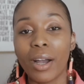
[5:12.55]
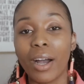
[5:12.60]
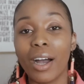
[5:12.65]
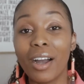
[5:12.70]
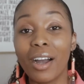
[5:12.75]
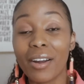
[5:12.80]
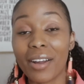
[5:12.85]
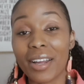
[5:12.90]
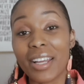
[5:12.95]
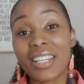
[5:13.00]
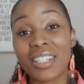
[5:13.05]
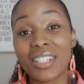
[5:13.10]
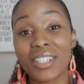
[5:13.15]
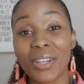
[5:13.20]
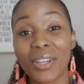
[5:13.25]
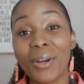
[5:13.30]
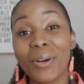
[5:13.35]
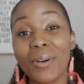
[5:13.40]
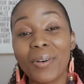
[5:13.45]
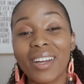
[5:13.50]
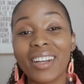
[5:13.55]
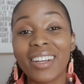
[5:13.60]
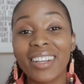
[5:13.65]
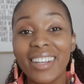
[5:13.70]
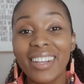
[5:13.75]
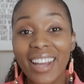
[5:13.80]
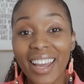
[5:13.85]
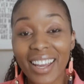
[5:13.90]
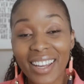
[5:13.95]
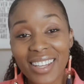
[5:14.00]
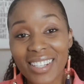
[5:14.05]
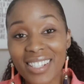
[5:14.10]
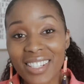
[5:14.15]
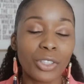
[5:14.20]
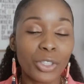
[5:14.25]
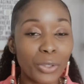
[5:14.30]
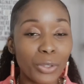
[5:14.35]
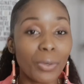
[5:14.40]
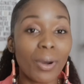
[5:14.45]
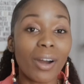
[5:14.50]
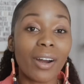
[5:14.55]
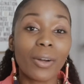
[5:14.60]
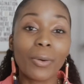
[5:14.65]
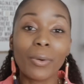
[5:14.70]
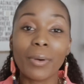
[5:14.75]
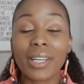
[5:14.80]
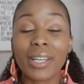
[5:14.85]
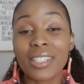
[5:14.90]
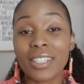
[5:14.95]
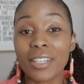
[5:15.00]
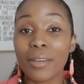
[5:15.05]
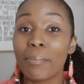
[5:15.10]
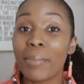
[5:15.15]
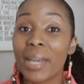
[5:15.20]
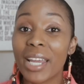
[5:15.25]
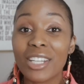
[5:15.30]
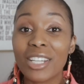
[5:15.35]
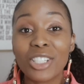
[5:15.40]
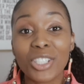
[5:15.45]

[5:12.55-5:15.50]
All right, so next, you are going to make